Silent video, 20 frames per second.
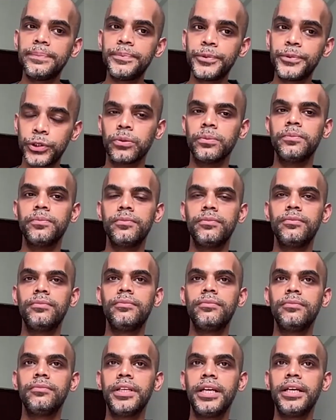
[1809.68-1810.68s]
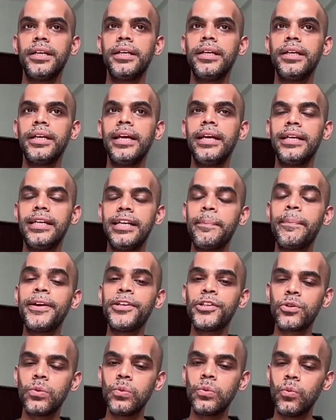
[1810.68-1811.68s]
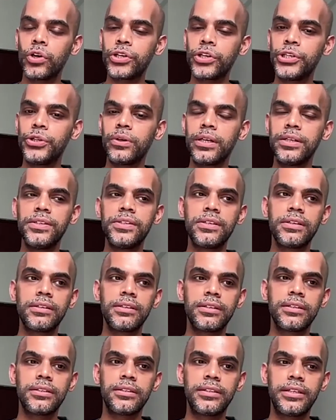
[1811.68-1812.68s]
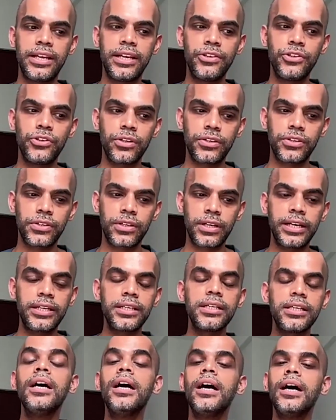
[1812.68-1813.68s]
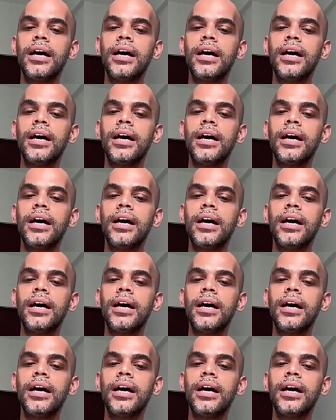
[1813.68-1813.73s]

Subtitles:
So it depends on what you consider dangerous, right?